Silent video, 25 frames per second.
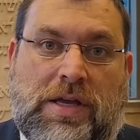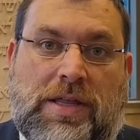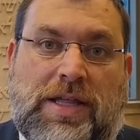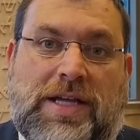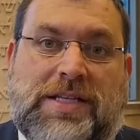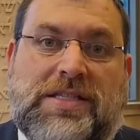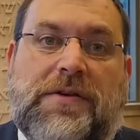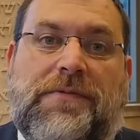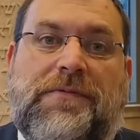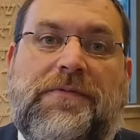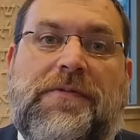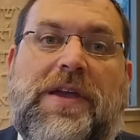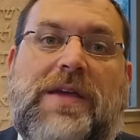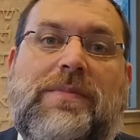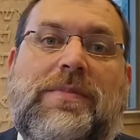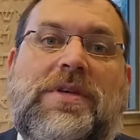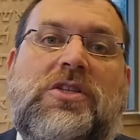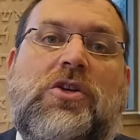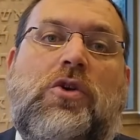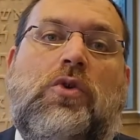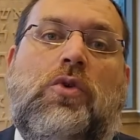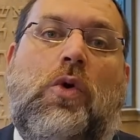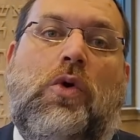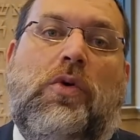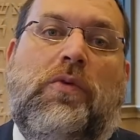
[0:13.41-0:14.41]
That's a
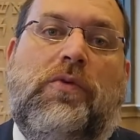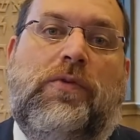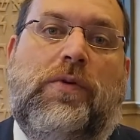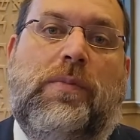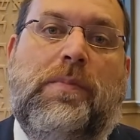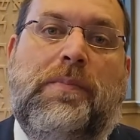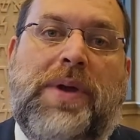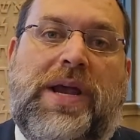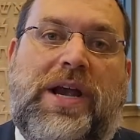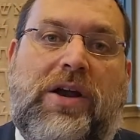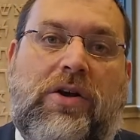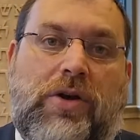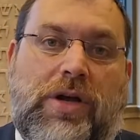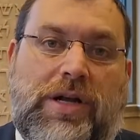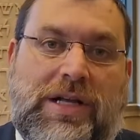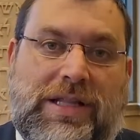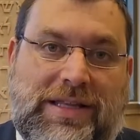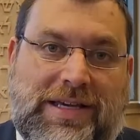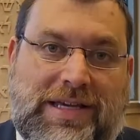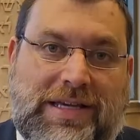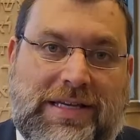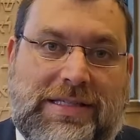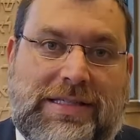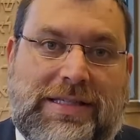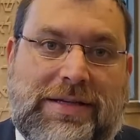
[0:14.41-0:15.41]
famous quote from
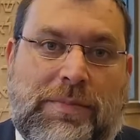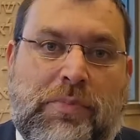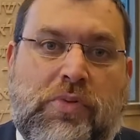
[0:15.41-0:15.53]
Pericles,